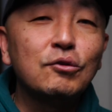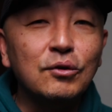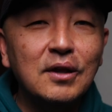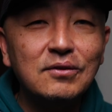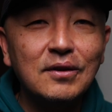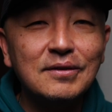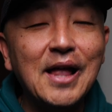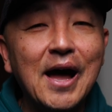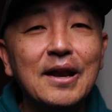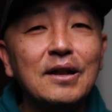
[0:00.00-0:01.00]
So this is
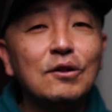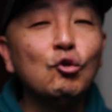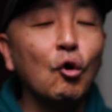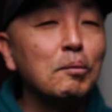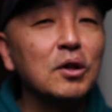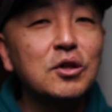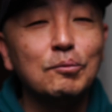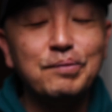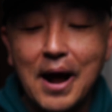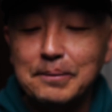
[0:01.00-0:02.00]
not normally a
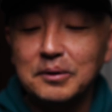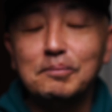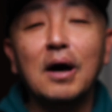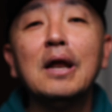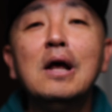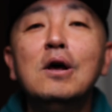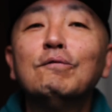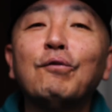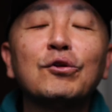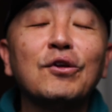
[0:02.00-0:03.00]
problem, but
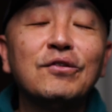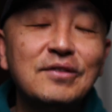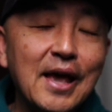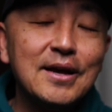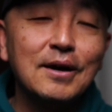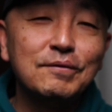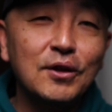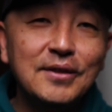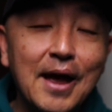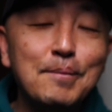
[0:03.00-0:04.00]
for the sake of
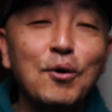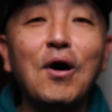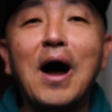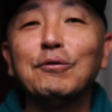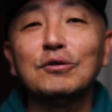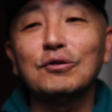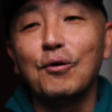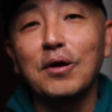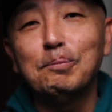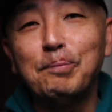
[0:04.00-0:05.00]
the demo, I was
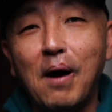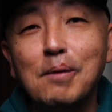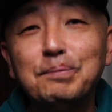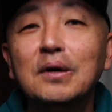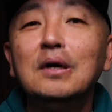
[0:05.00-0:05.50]
going pump,